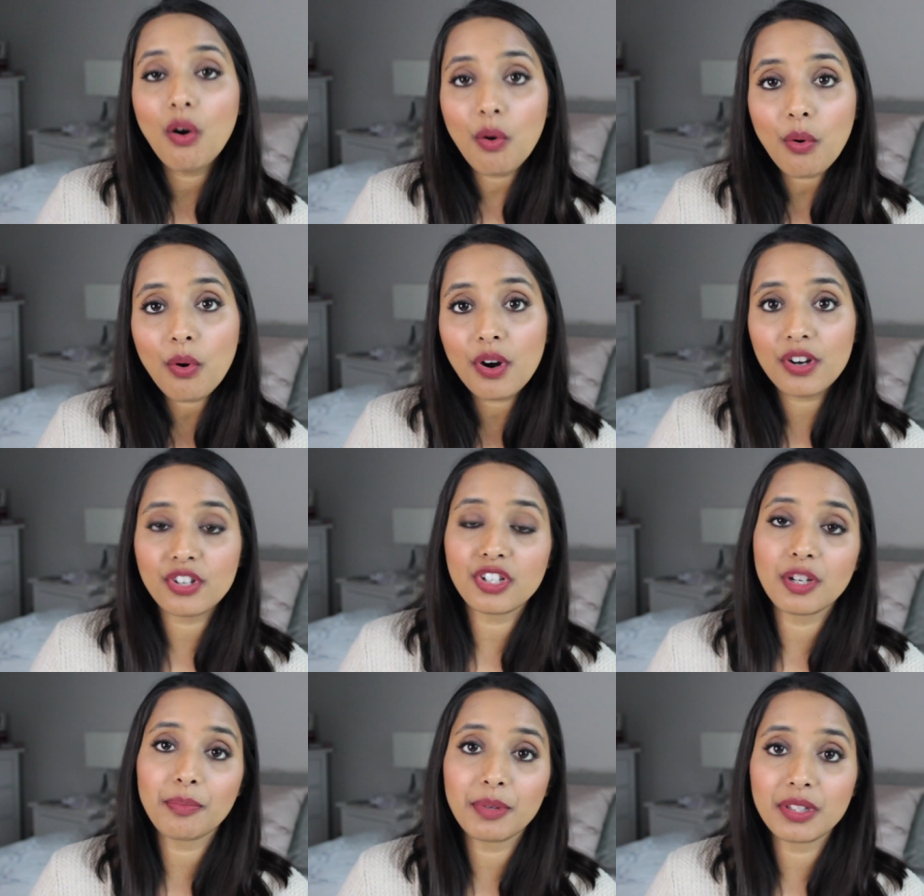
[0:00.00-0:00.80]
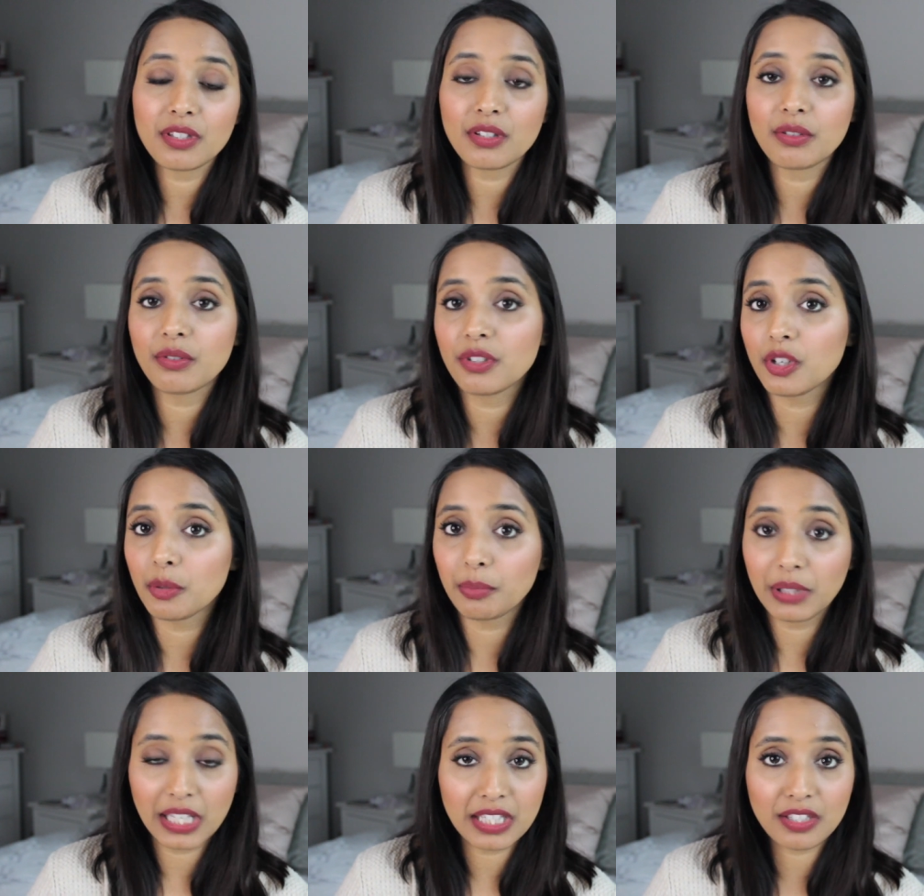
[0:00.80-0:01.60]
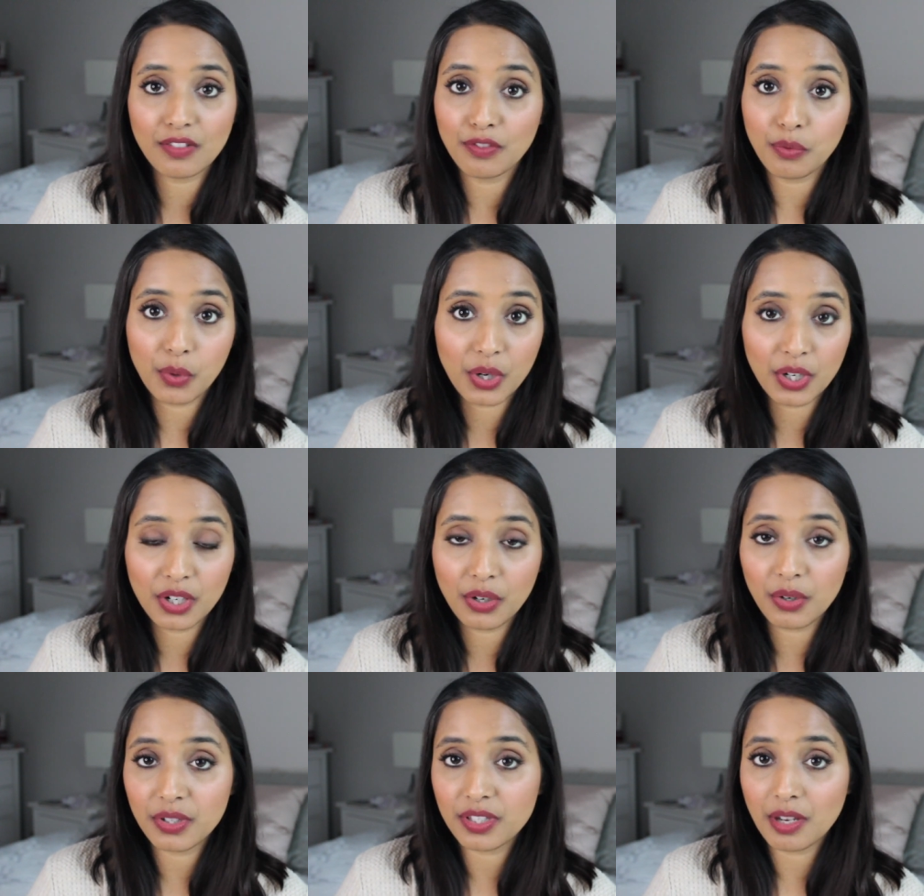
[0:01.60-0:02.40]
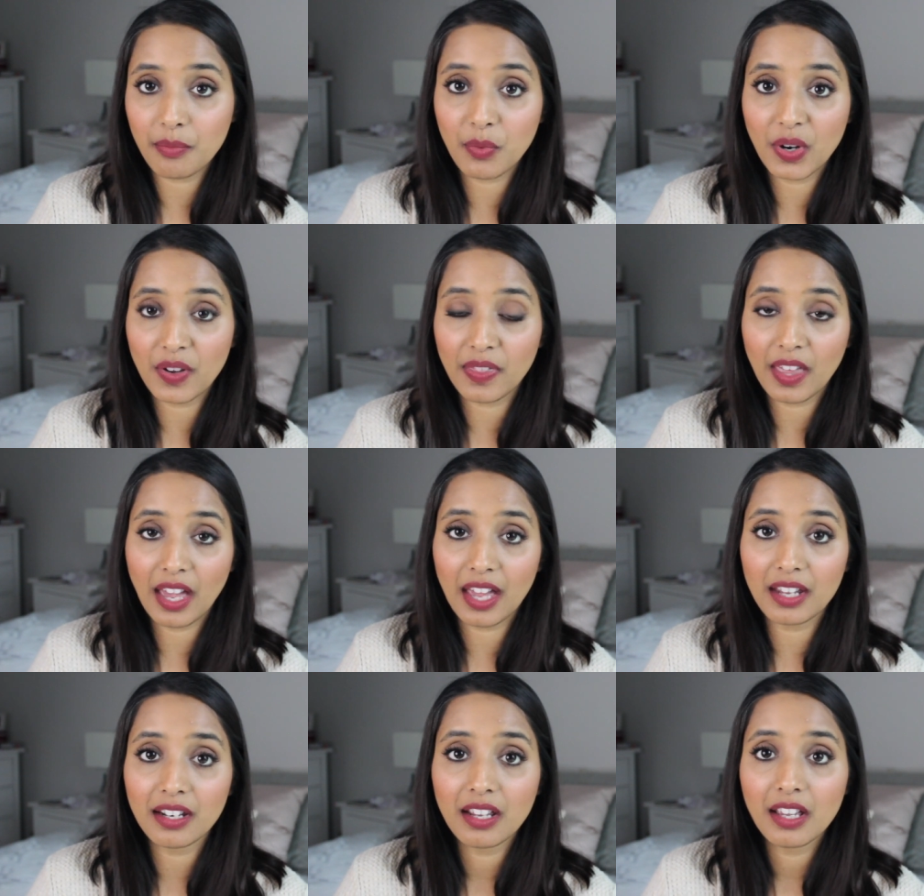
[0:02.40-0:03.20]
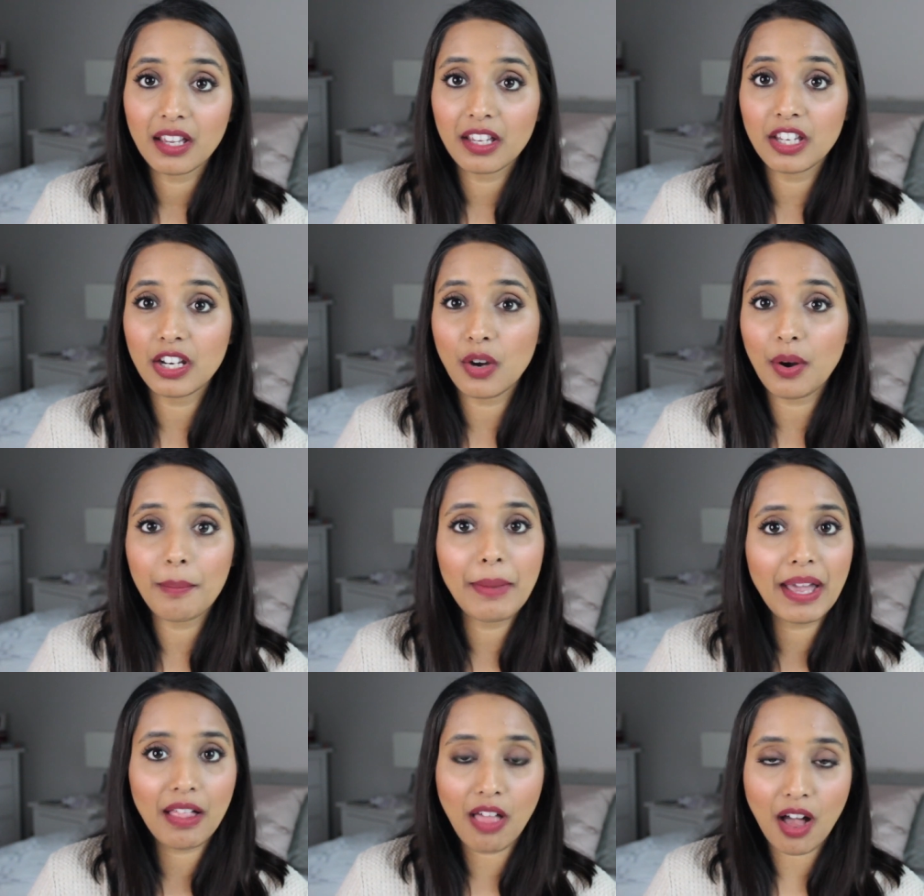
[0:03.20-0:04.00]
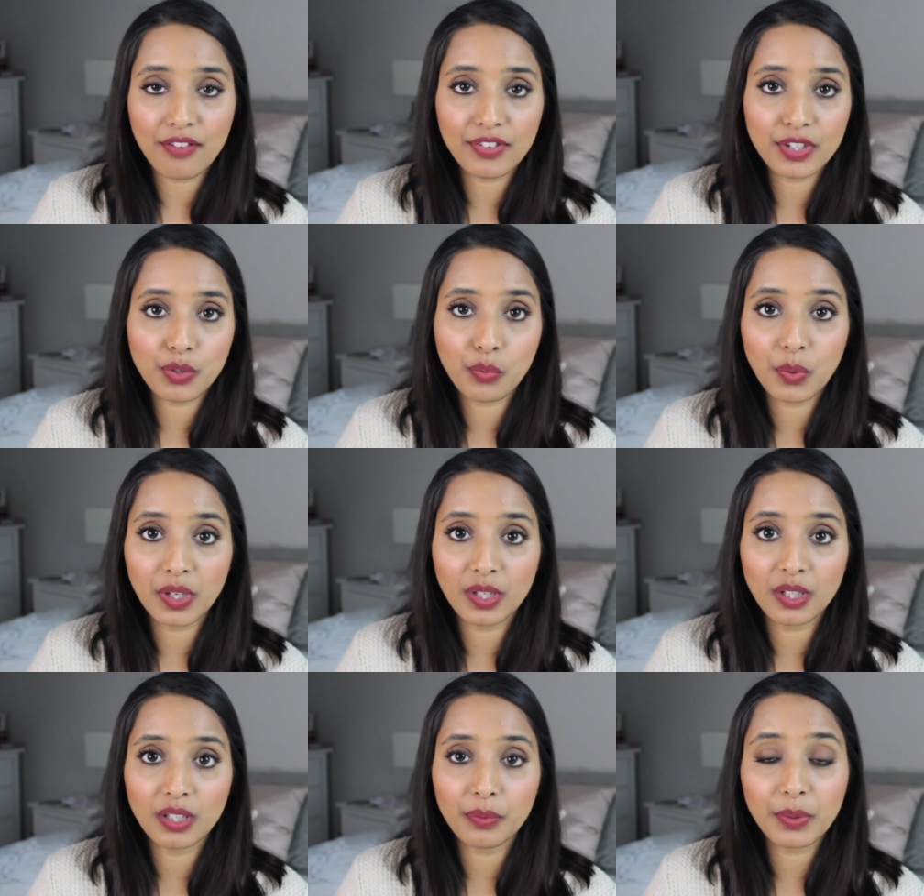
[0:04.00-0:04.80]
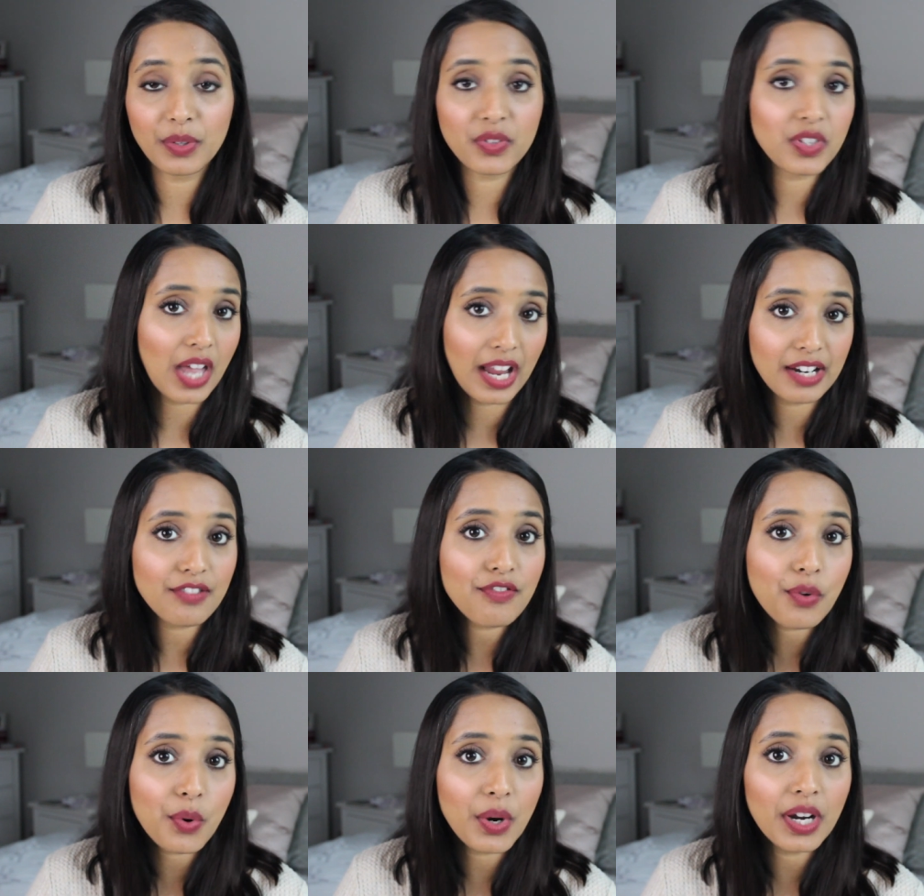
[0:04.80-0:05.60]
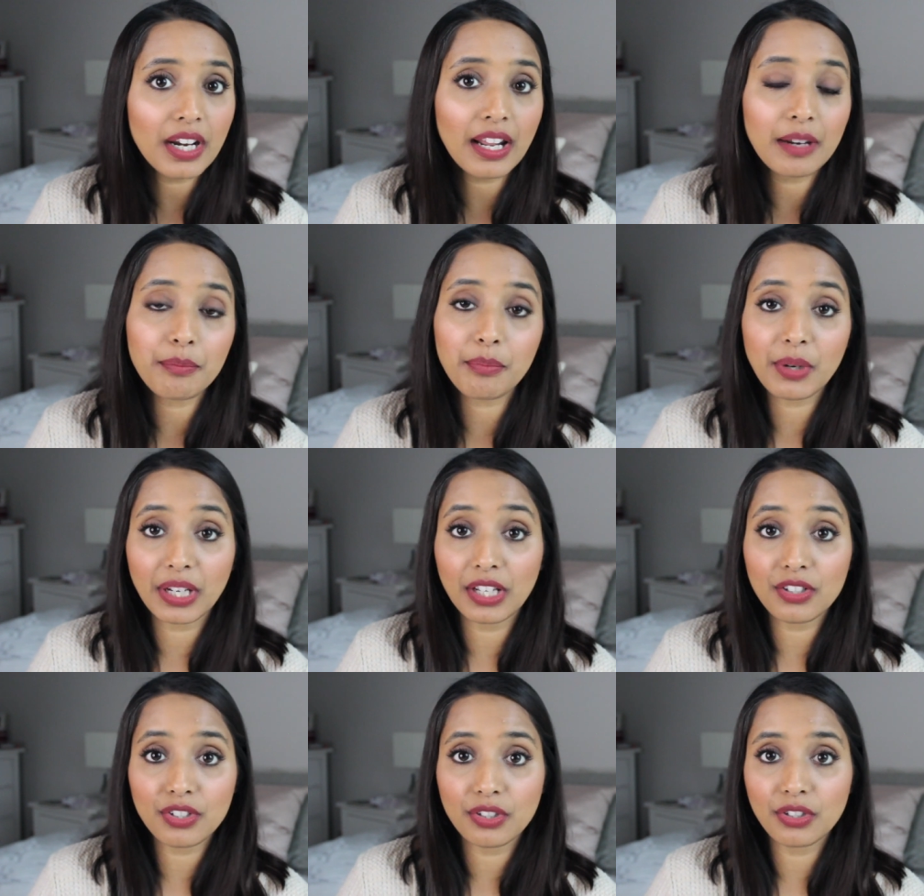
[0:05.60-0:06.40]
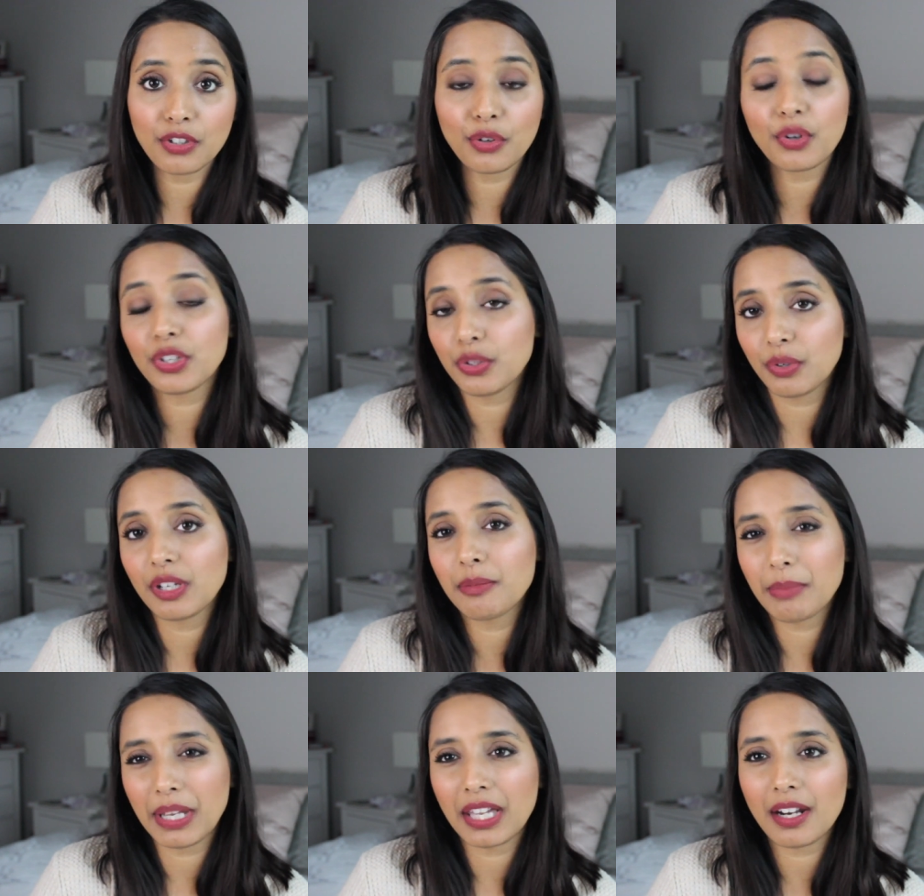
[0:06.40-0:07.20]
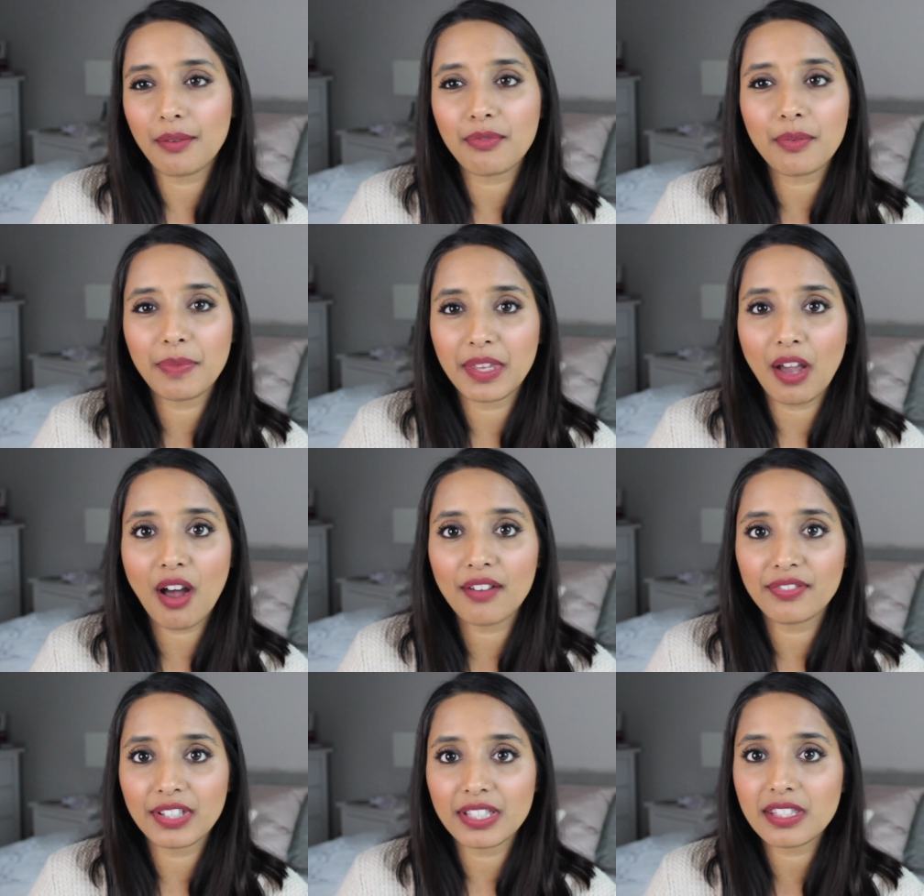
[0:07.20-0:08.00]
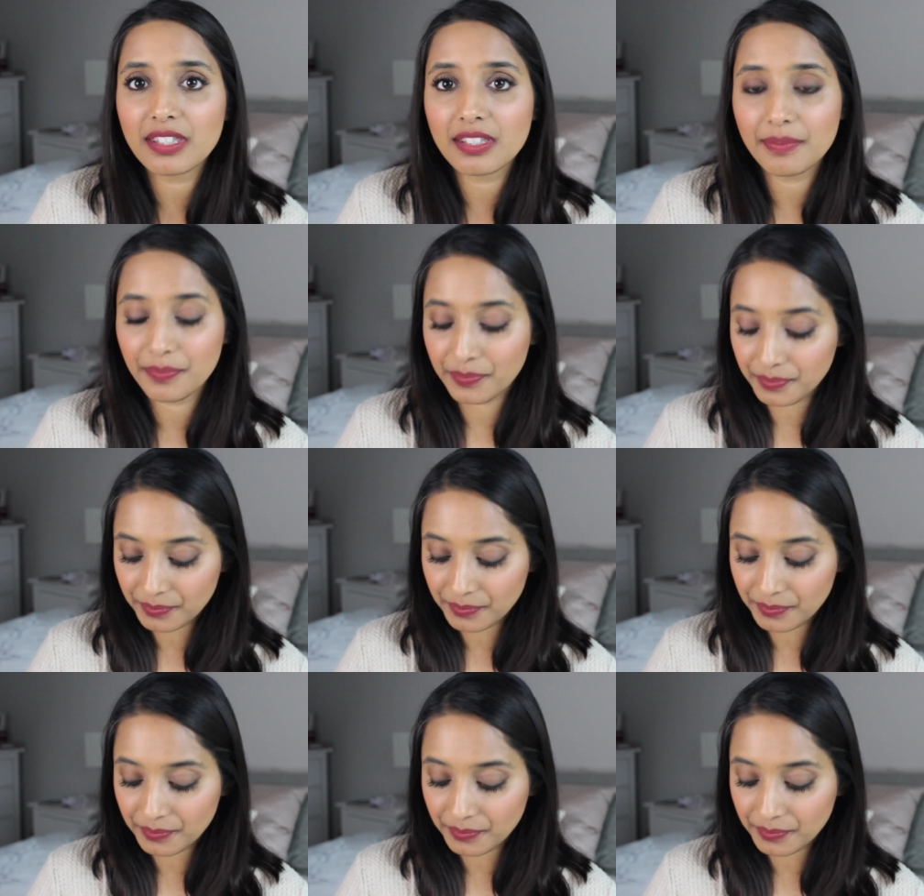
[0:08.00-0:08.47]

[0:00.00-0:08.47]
or ship it to your place of work or somewhere that, you know, a mail office will sign for it and bring it to you, or you can pick it up from the office.